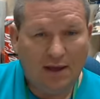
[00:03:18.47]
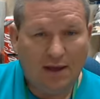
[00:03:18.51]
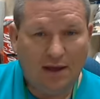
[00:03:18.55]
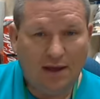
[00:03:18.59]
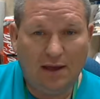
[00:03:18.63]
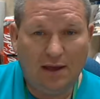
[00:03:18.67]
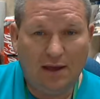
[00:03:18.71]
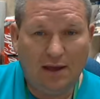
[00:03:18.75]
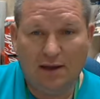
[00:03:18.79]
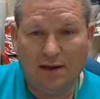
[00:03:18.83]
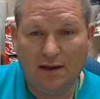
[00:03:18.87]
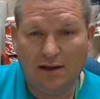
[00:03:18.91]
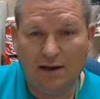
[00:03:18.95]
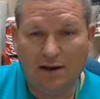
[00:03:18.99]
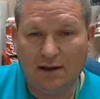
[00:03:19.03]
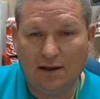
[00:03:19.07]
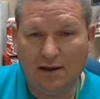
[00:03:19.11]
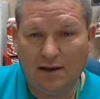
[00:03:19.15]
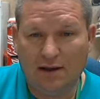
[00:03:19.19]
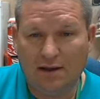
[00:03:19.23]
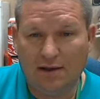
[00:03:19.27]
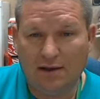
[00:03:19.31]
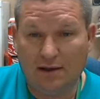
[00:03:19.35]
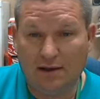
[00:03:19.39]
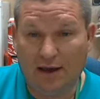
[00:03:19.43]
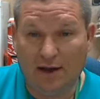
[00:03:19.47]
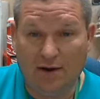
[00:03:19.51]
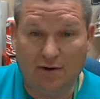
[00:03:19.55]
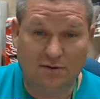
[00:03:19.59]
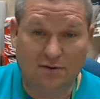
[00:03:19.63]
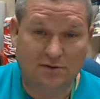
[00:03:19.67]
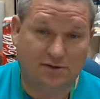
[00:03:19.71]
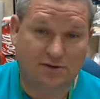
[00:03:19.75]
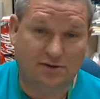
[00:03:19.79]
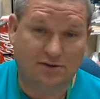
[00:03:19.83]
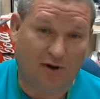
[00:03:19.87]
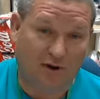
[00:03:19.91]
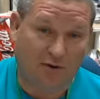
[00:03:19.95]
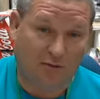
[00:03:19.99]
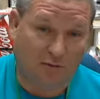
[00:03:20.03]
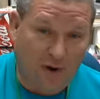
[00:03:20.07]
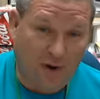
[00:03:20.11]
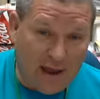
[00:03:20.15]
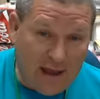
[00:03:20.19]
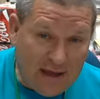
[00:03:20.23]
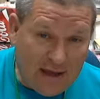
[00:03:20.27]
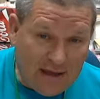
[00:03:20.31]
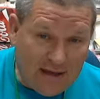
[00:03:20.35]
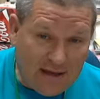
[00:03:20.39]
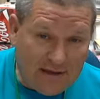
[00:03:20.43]
and I also got a
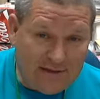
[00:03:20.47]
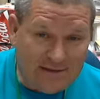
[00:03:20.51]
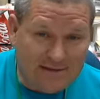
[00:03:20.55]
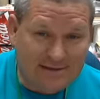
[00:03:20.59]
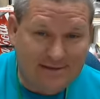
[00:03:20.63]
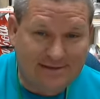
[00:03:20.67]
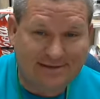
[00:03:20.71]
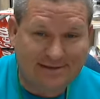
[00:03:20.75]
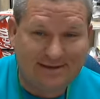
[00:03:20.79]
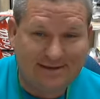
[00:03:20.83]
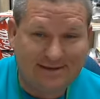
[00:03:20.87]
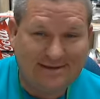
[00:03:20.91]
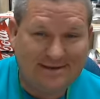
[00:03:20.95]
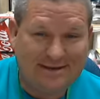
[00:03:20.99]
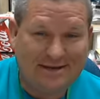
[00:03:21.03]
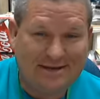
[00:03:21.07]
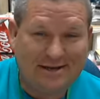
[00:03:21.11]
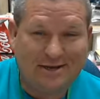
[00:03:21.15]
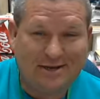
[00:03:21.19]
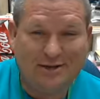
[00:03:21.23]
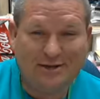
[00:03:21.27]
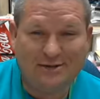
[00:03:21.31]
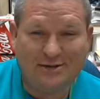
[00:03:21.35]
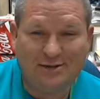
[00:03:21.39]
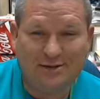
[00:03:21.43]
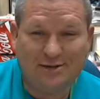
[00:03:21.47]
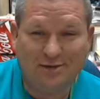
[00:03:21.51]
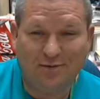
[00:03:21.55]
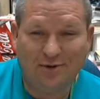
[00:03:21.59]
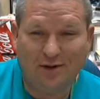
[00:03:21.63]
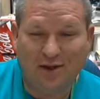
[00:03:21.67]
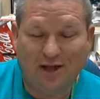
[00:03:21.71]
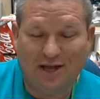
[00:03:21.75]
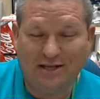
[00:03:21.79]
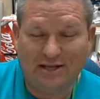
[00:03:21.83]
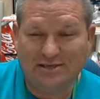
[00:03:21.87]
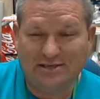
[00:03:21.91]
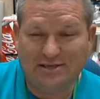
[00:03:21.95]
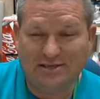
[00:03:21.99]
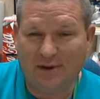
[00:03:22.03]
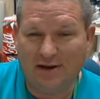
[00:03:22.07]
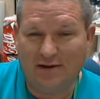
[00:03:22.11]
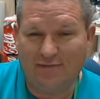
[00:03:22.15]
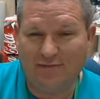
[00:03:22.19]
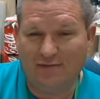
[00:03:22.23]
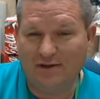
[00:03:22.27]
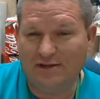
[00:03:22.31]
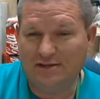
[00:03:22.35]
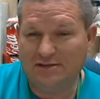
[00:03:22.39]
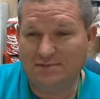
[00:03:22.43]
raise, and so there were lots of
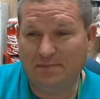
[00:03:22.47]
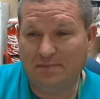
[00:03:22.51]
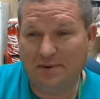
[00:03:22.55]
benefits.